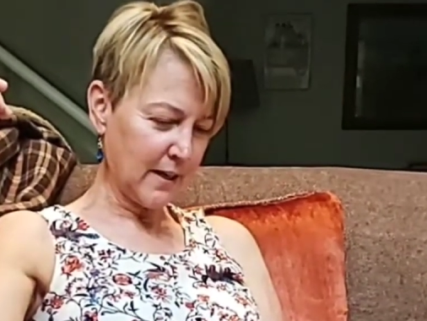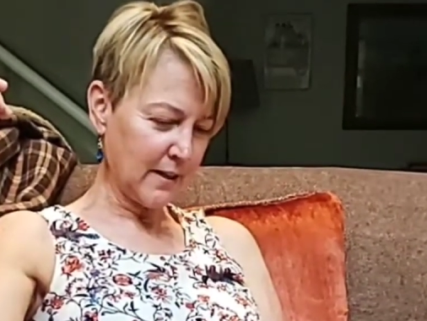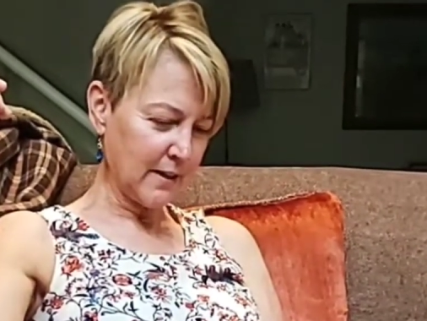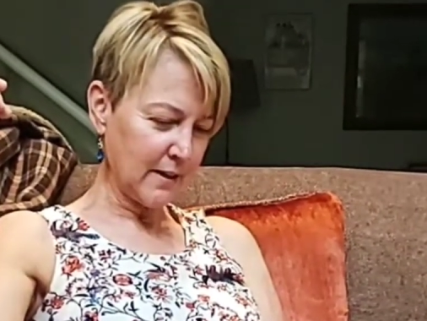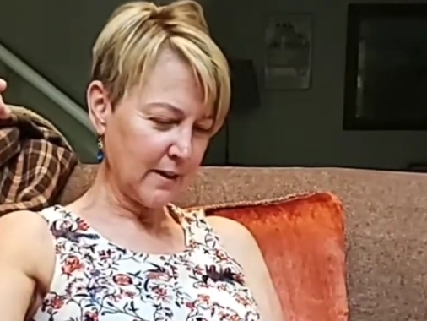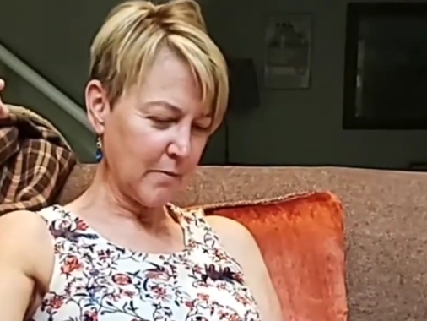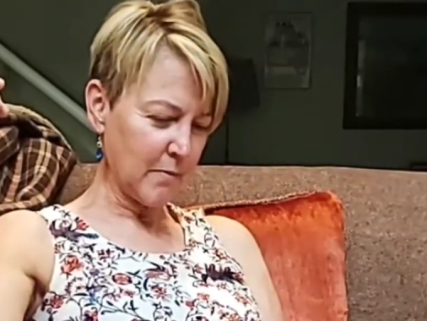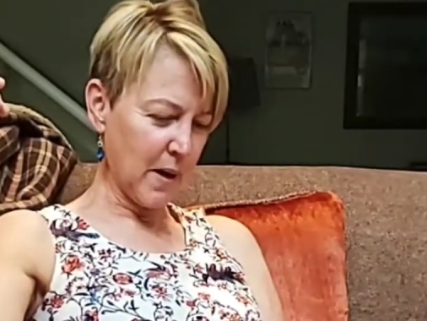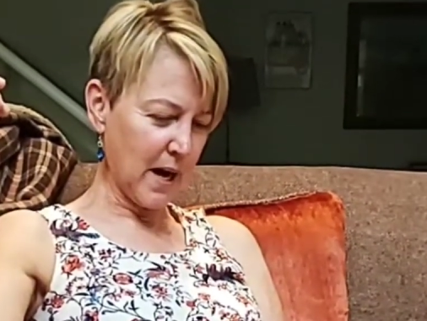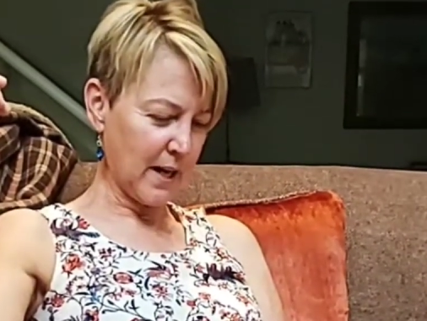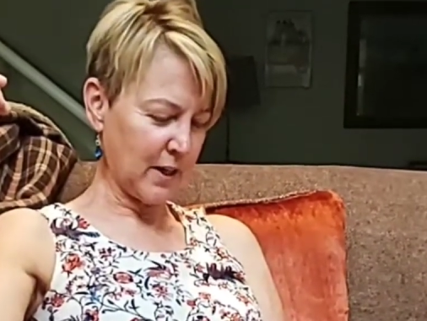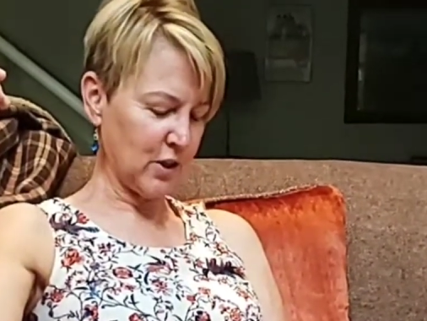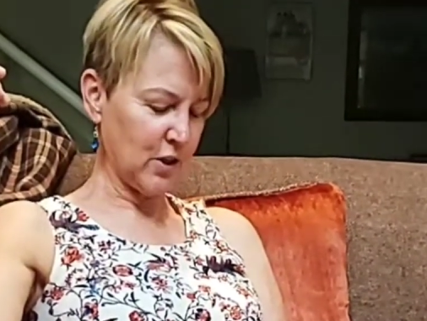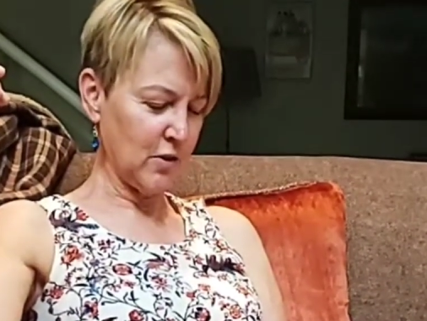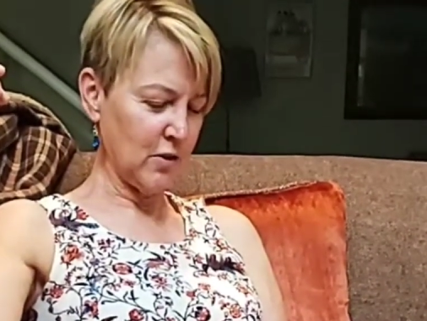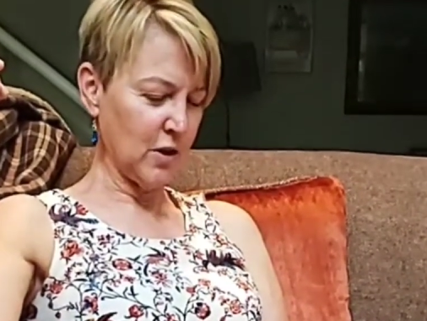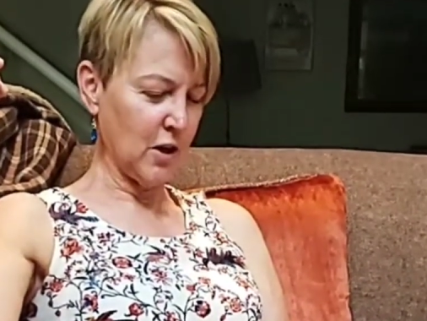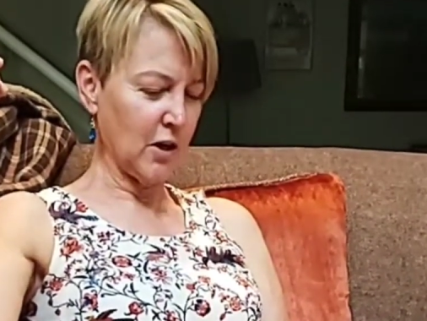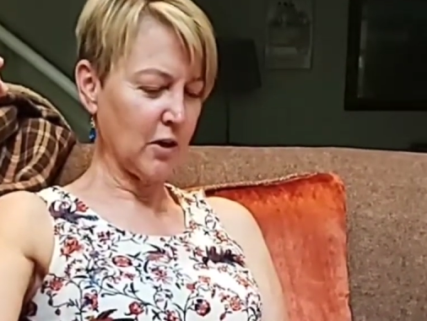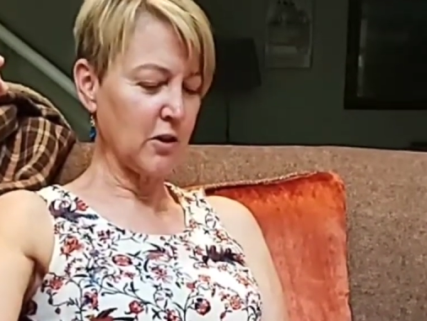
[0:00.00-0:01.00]
The badger
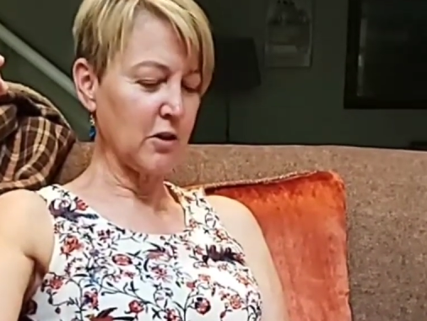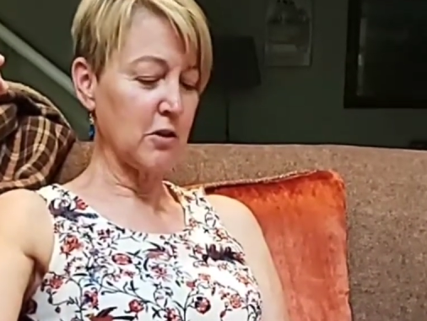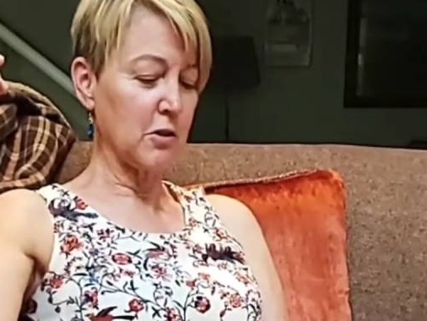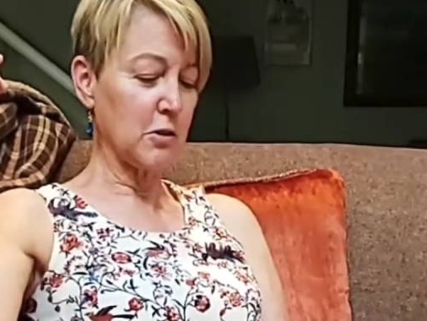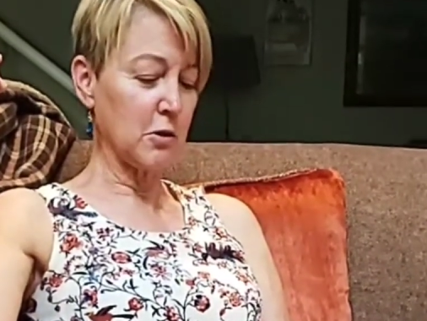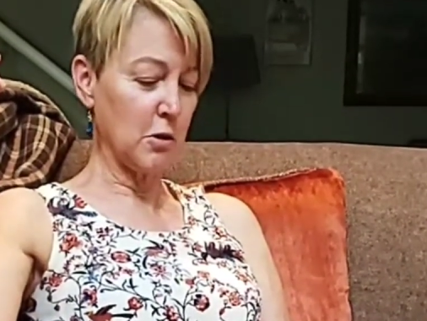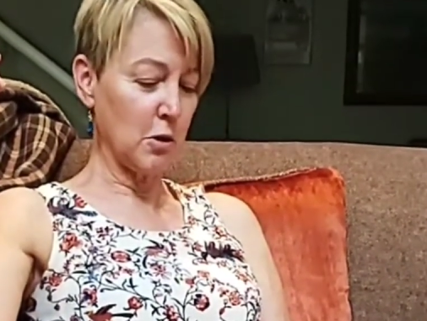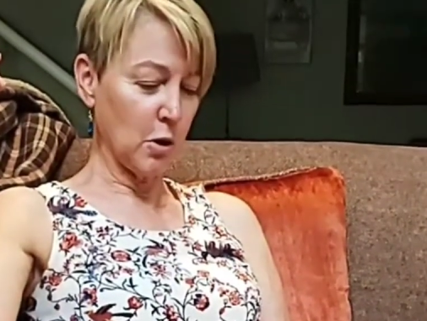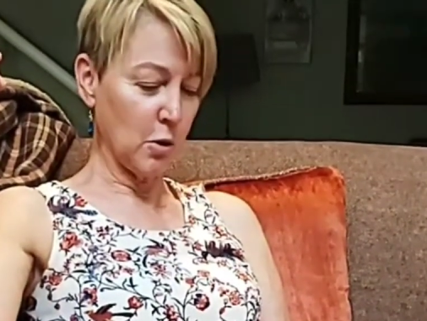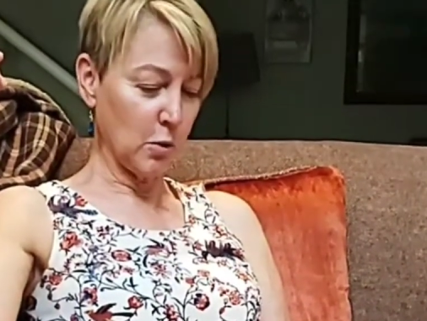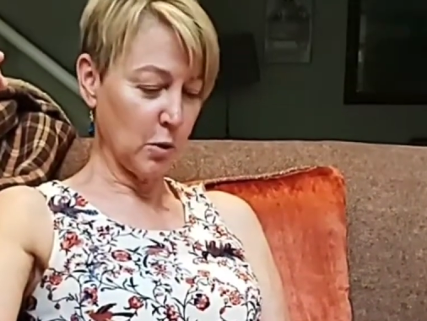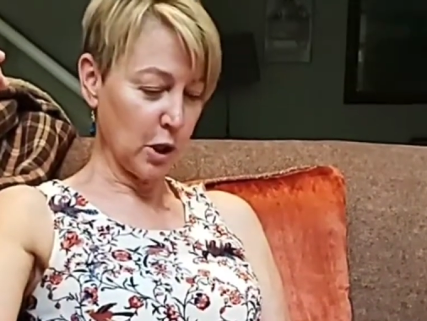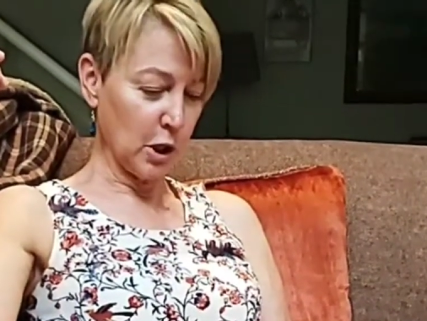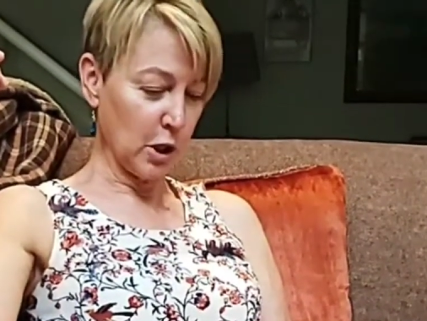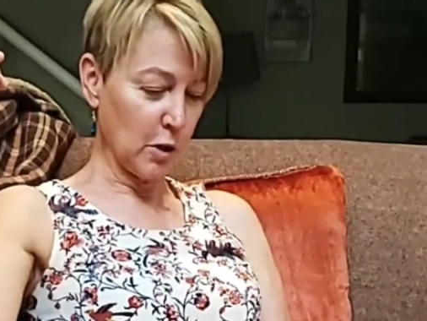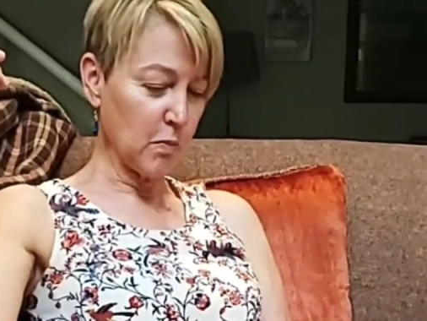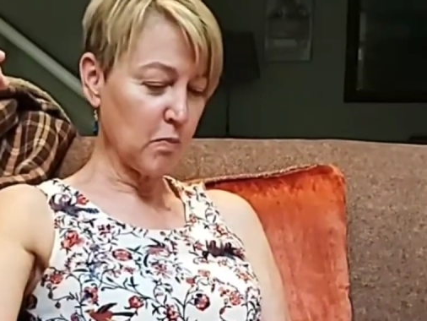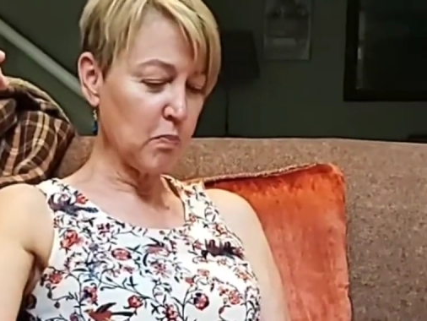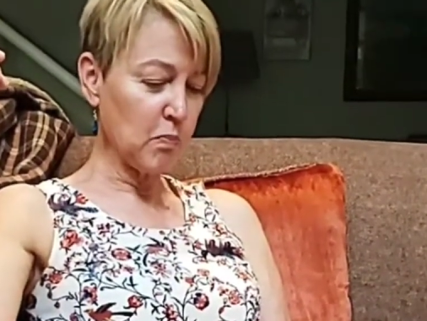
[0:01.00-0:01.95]
nodded slowly.